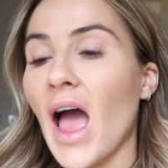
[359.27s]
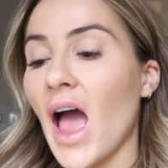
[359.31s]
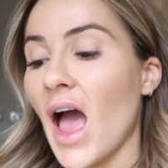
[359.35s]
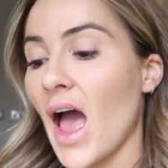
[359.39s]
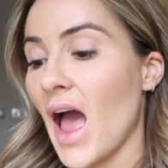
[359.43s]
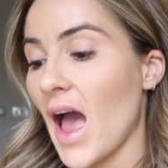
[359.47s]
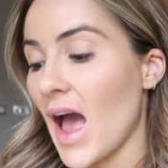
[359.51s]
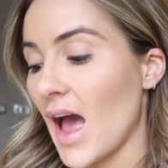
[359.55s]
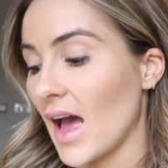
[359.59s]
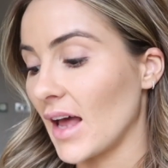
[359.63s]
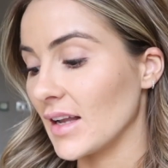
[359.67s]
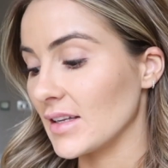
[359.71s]

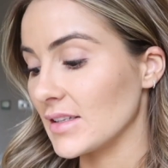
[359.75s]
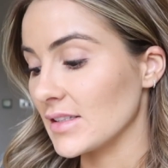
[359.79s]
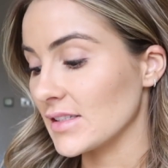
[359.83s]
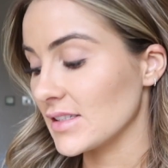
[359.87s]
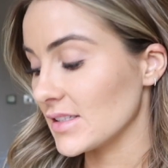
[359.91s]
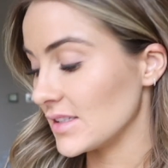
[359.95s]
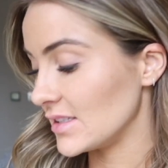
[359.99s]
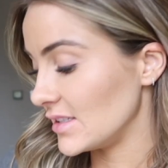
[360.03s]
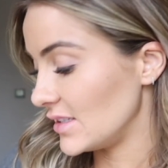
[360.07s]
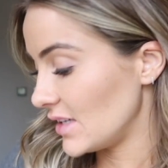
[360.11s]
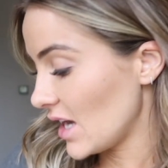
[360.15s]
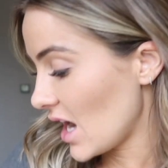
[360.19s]

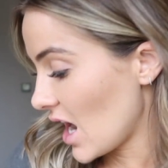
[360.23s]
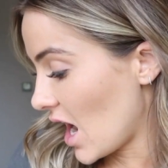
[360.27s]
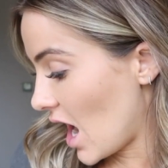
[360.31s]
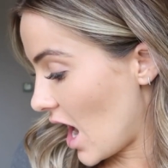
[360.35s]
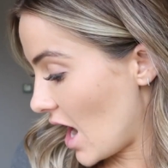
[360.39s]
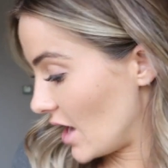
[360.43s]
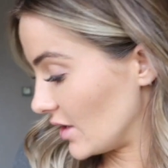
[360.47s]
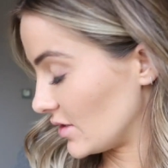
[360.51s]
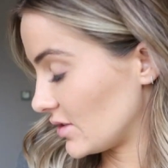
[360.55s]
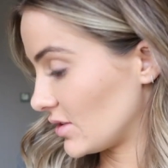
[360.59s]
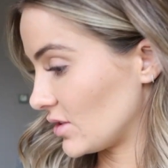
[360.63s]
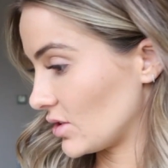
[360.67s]
And
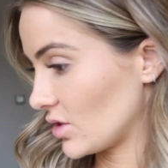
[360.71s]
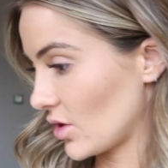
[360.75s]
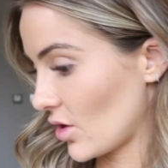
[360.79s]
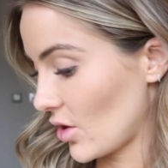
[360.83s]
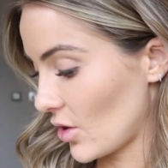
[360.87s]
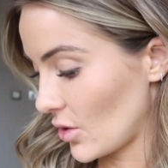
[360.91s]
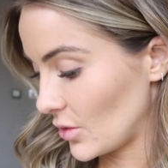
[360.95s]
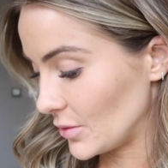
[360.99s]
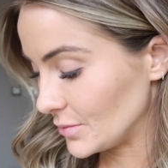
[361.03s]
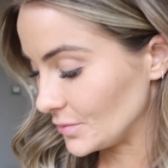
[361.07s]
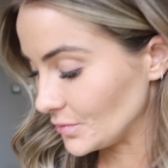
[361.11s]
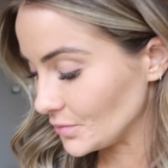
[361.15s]
yeah, so
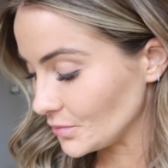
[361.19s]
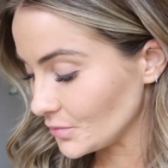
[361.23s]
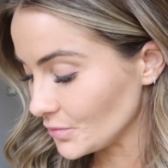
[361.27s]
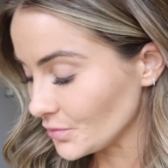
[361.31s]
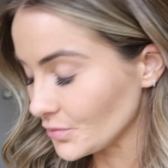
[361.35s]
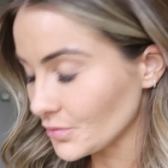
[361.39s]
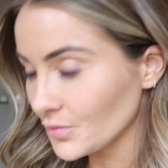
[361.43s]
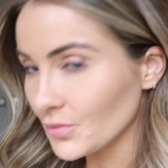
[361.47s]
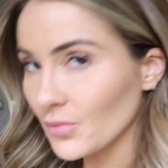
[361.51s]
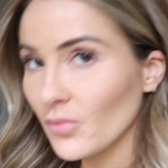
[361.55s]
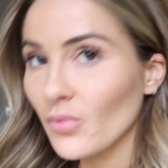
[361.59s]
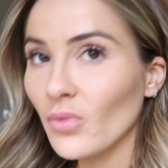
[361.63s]

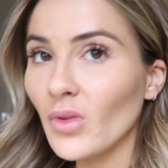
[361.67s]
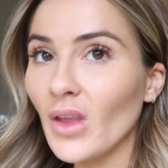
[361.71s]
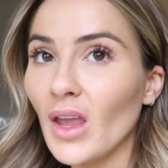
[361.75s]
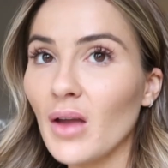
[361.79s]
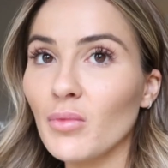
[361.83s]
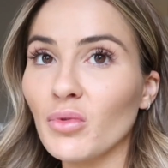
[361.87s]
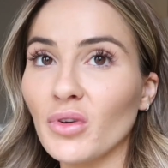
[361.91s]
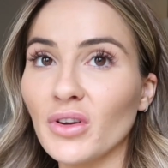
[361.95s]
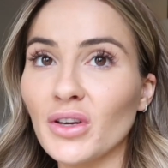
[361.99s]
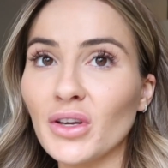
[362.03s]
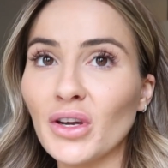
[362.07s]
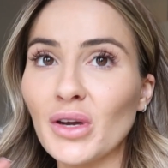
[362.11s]

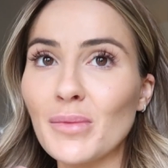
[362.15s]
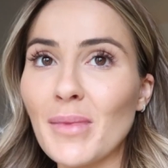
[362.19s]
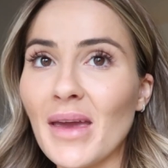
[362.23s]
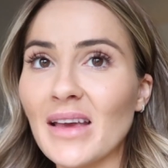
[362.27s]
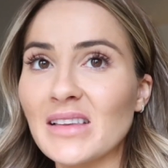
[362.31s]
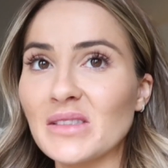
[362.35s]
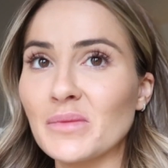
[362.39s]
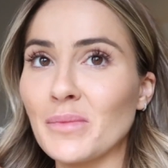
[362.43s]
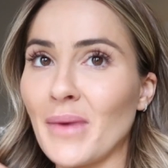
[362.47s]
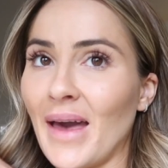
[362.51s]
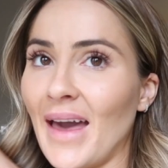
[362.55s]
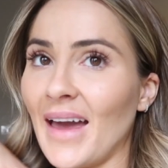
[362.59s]
I'm gonna go
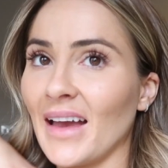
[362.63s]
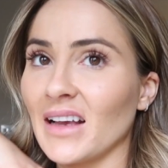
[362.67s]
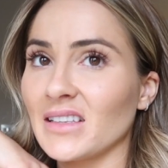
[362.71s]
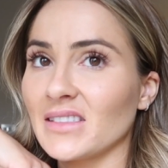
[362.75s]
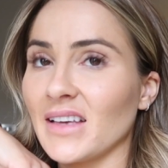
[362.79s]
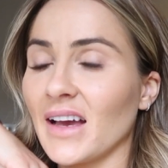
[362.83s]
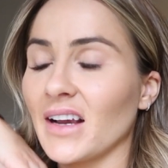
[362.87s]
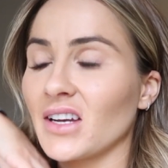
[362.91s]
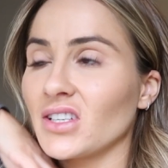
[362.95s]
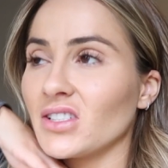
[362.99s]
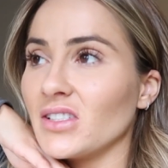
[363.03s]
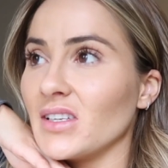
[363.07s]
make some
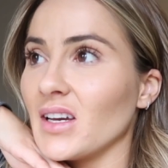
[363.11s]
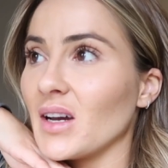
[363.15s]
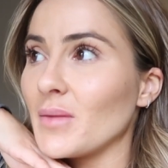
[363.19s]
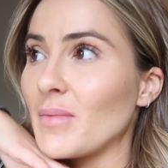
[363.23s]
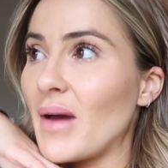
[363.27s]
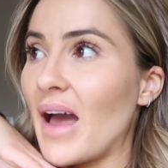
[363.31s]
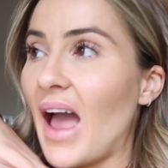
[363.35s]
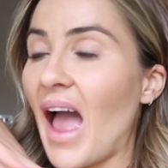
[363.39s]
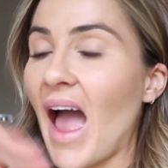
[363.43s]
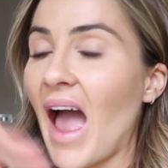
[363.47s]
eggs actually. I'm